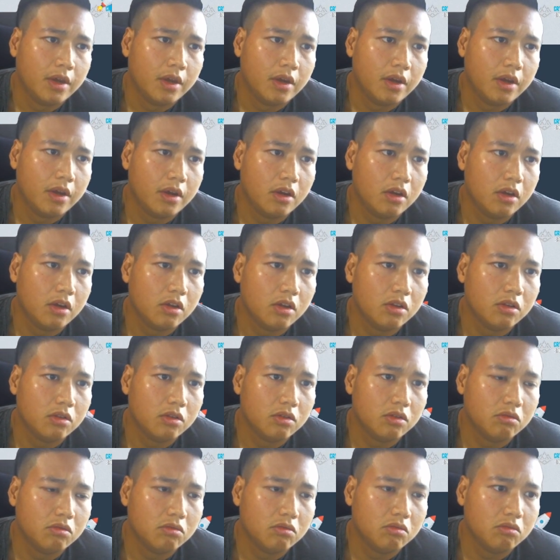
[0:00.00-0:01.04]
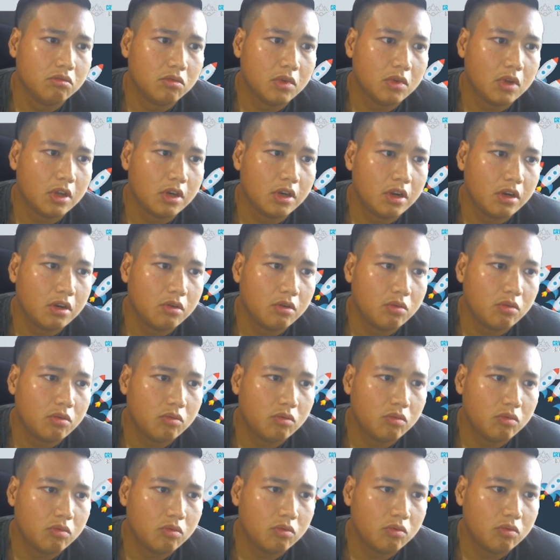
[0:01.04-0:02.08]
And
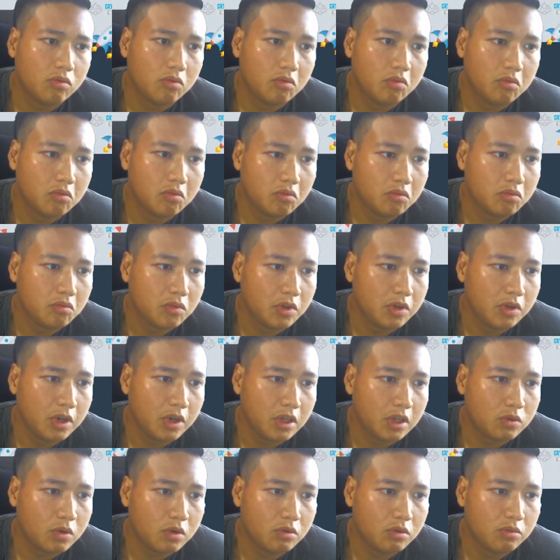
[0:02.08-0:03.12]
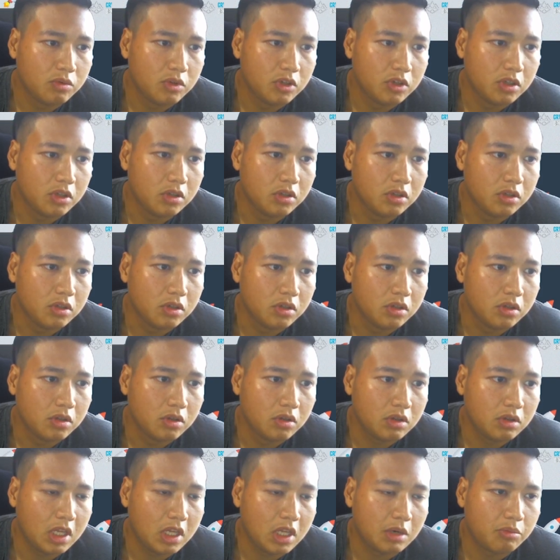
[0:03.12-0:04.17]
next one will be
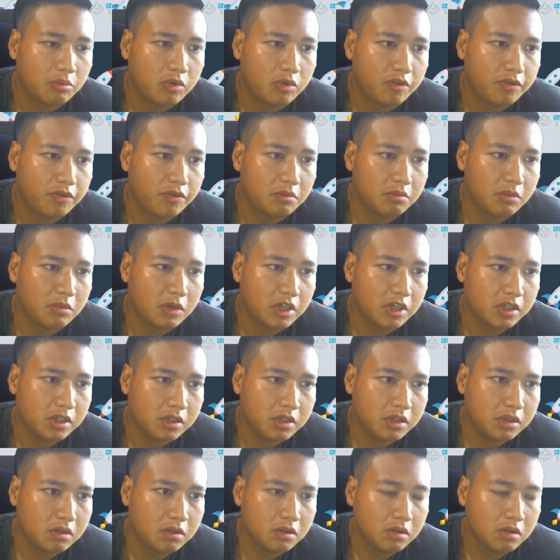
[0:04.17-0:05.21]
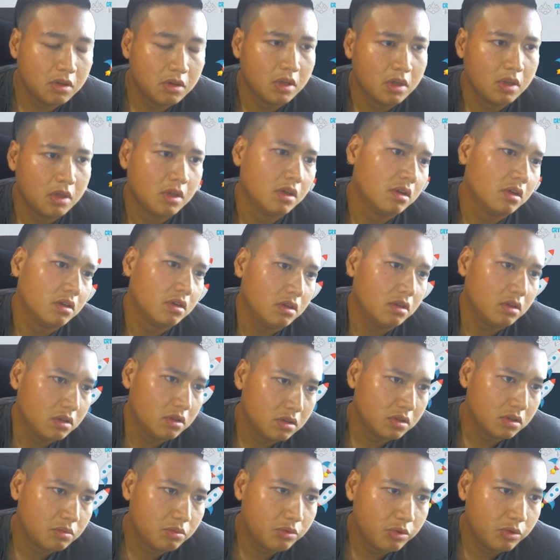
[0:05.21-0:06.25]
take profit market. Is
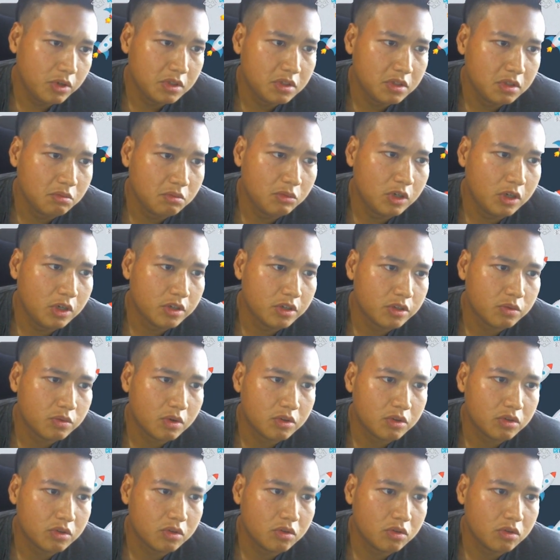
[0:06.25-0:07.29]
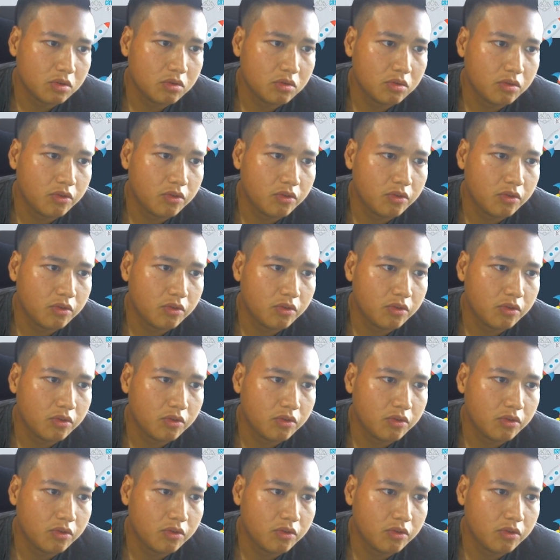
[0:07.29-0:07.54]
pretty similar as well. So